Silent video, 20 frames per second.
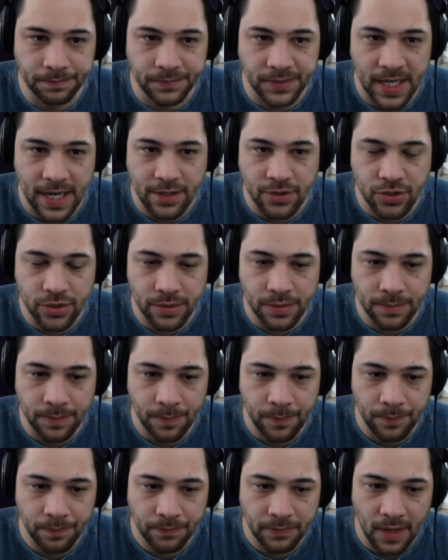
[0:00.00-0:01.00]
danger
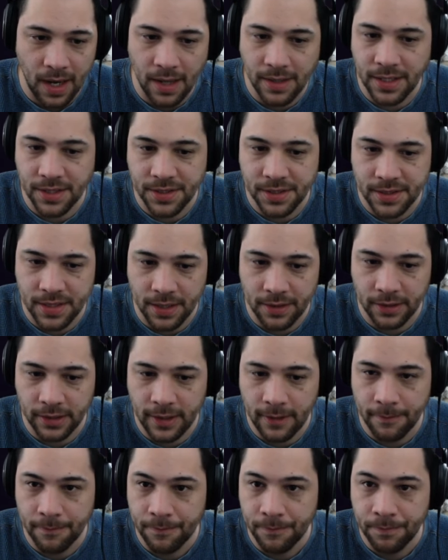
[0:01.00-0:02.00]
unnecessarily.